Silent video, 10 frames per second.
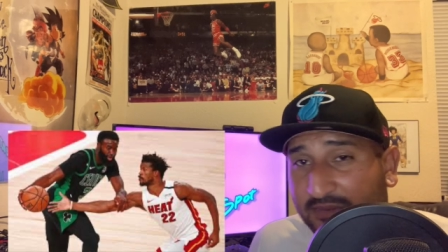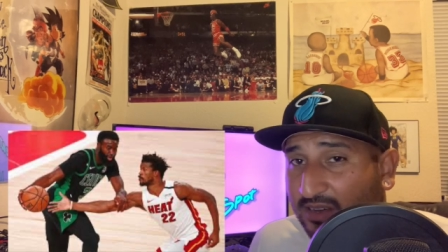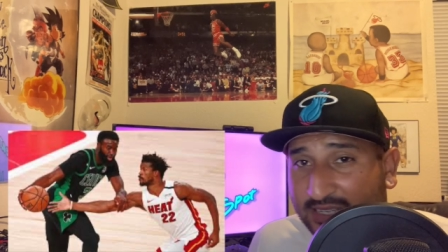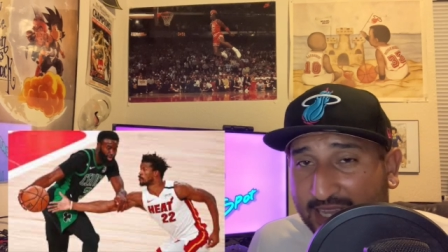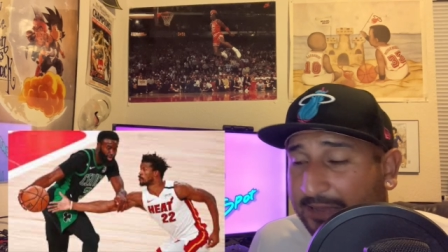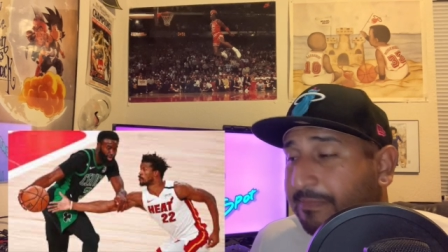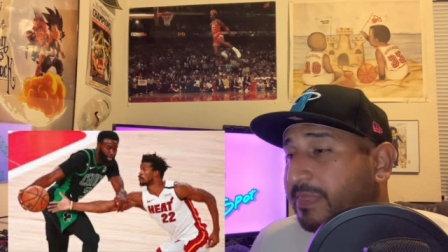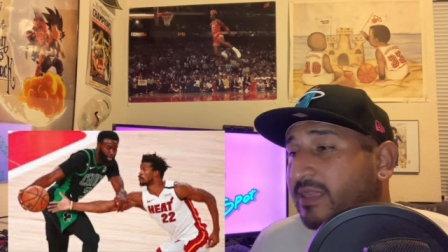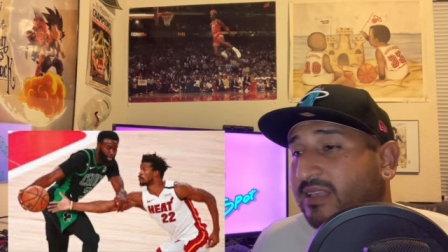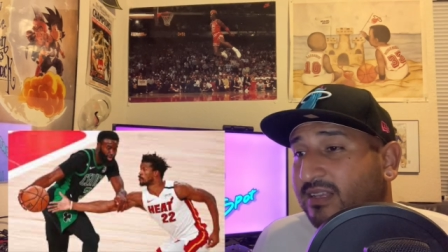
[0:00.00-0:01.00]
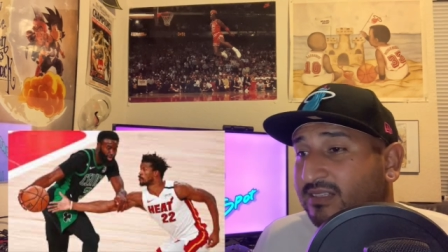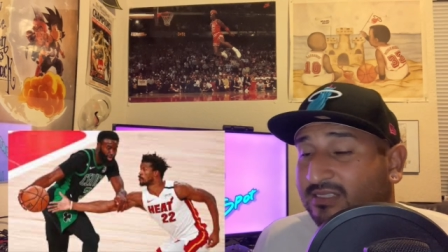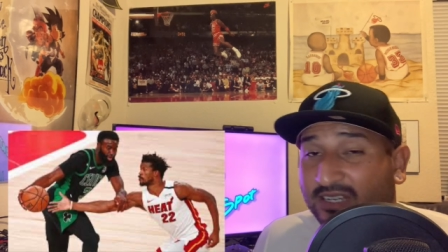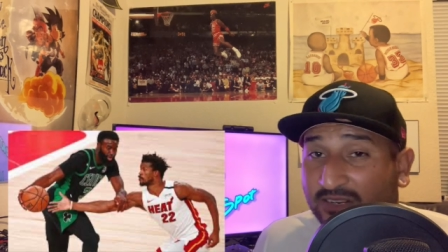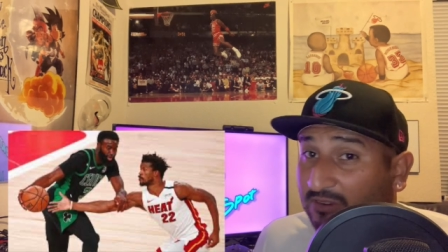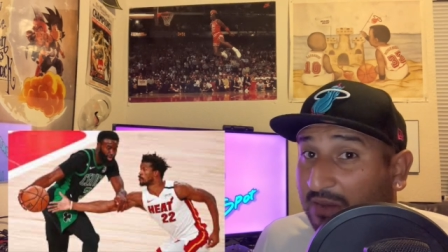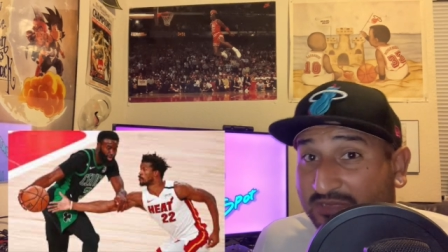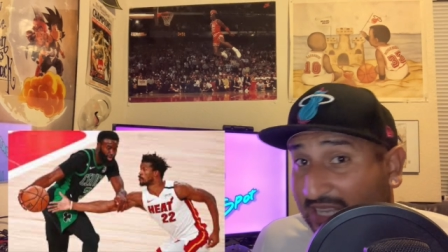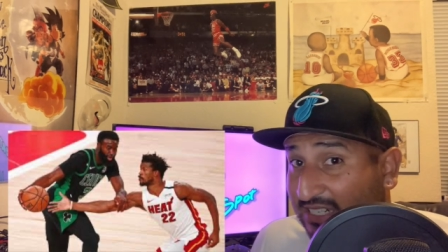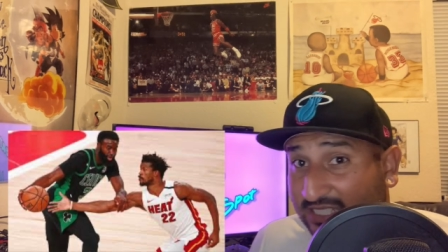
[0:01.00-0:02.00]
all game. Duncan Robinson
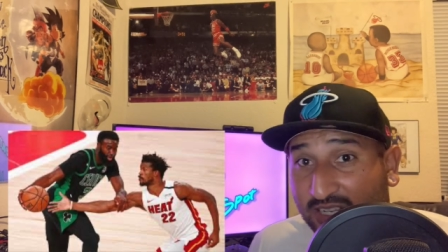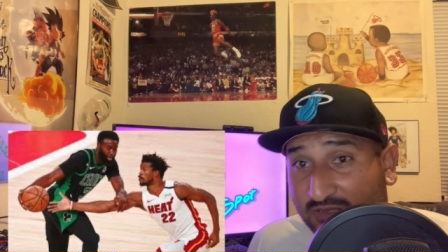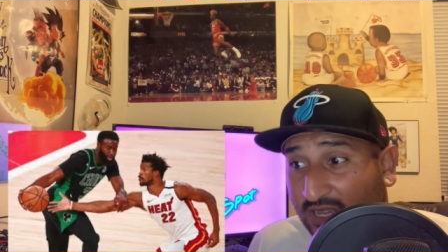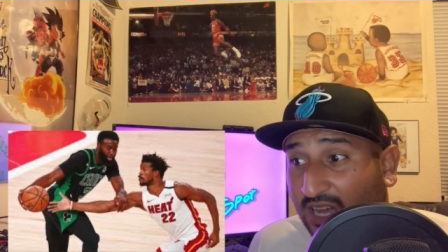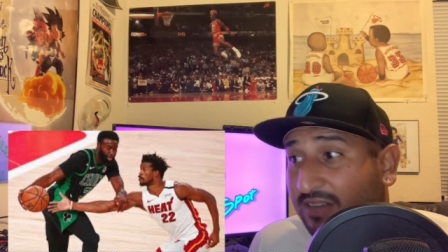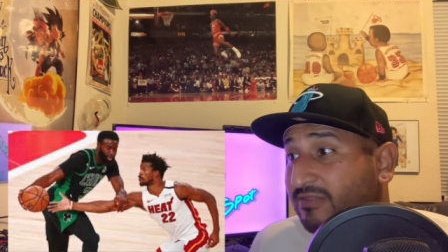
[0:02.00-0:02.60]
actually goes off.